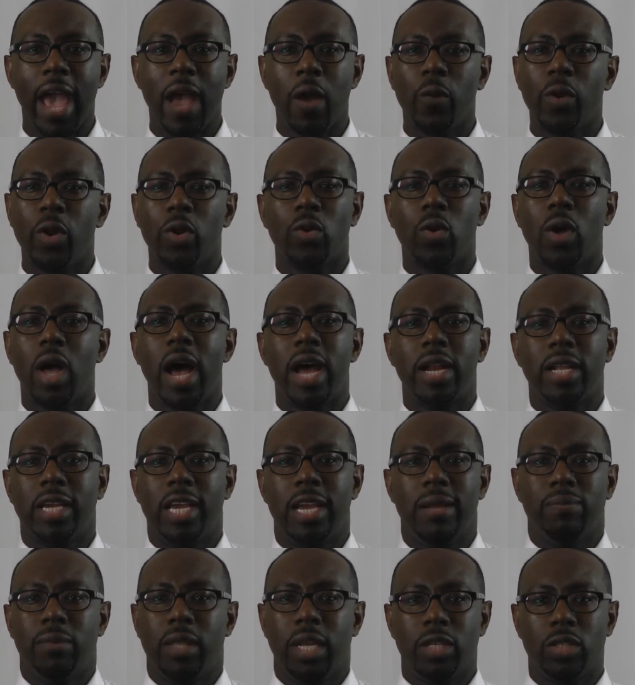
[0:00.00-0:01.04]
and we don't know how to
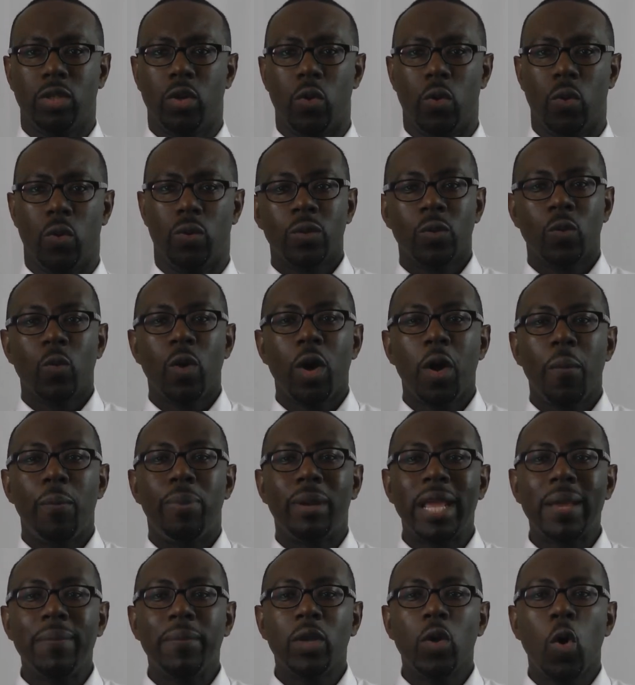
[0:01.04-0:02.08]
keep things cool. Well,
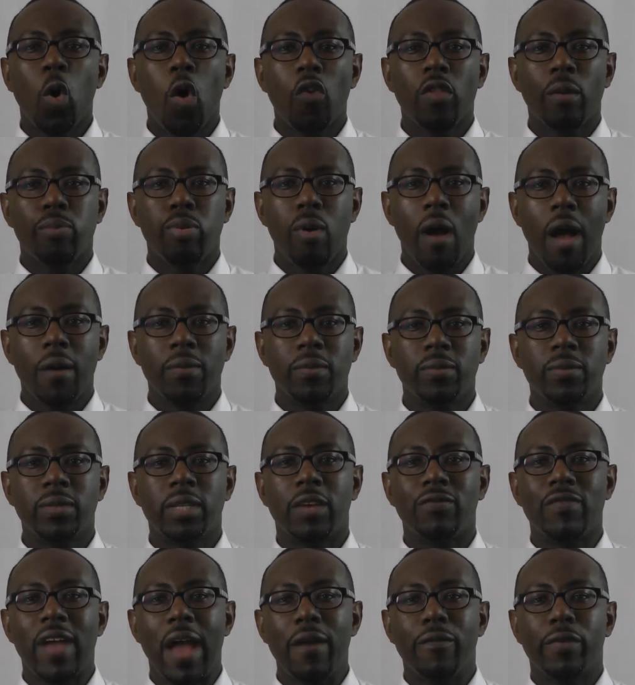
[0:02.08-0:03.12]
blaming all the
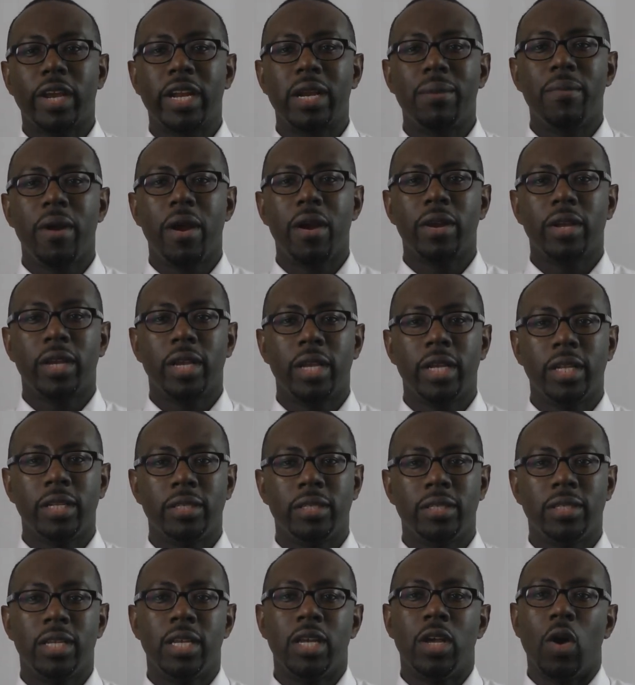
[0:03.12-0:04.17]
problems of African
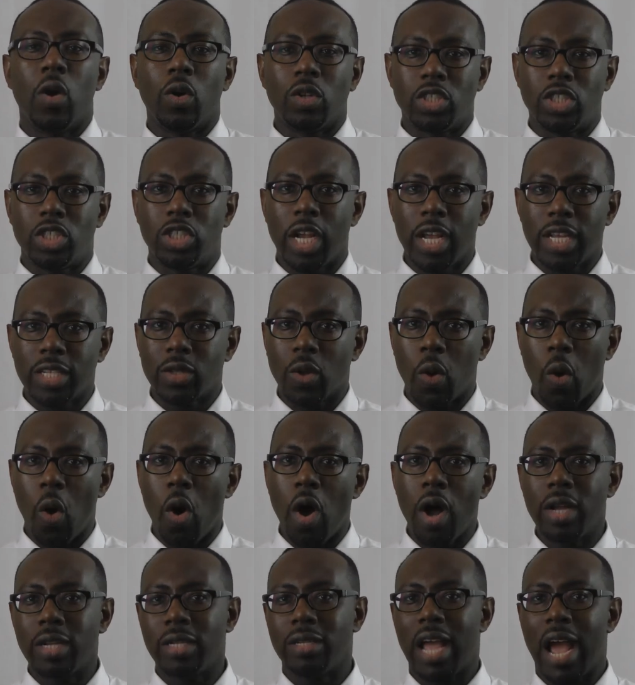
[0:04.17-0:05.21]
Americans just
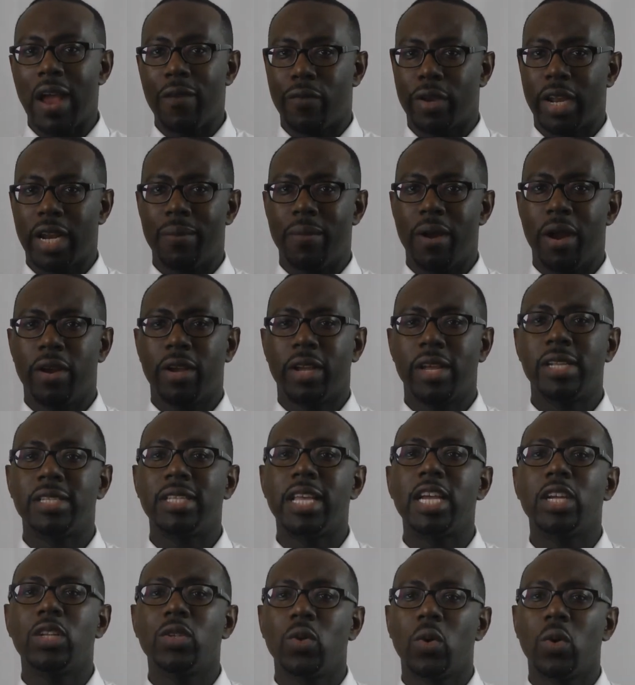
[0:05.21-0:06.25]
on African
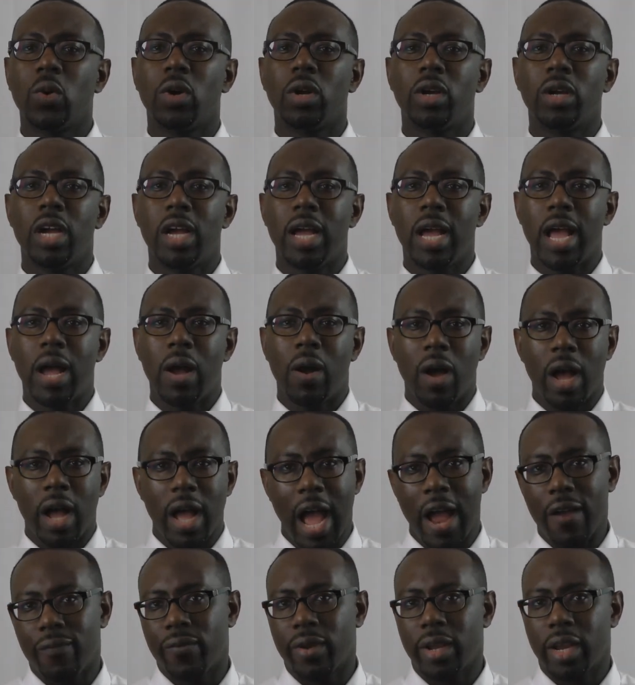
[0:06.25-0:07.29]
Americans ignore
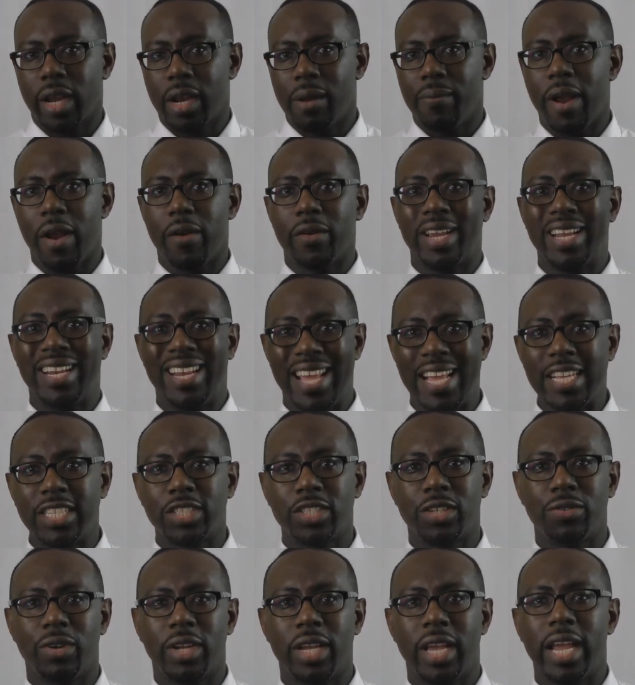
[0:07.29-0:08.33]
African American
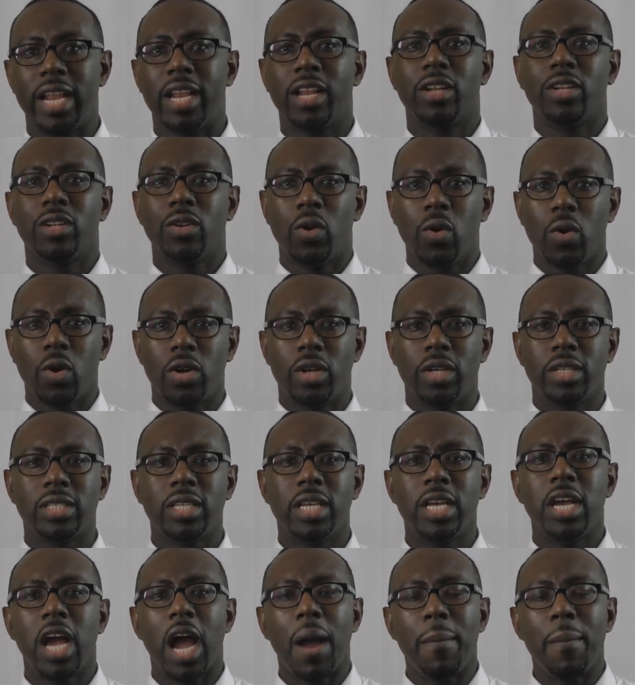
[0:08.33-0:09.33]
history. It ignores